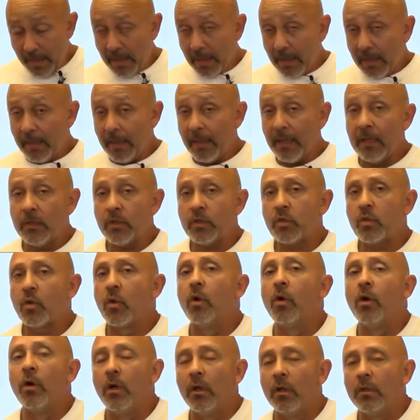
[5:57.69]
In
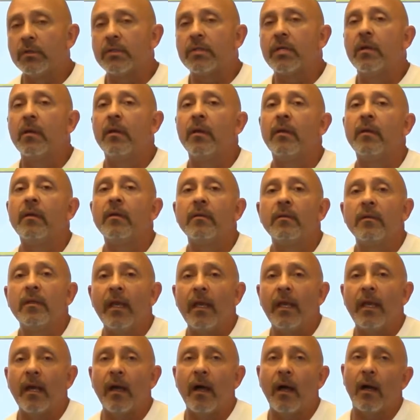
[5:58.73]
schools,
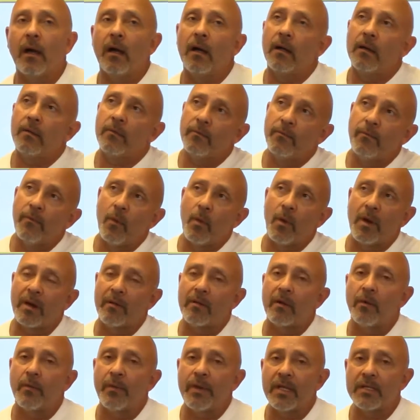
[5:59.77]
they, for
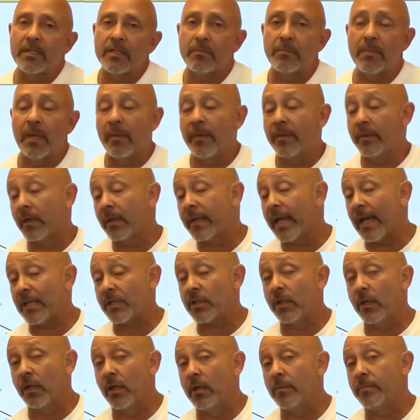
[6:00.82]
whatever reason, maybe they're
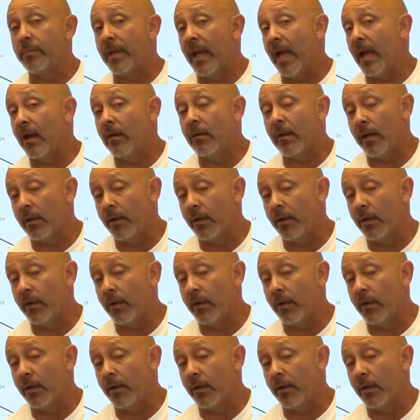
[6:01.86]
catching up now, I don't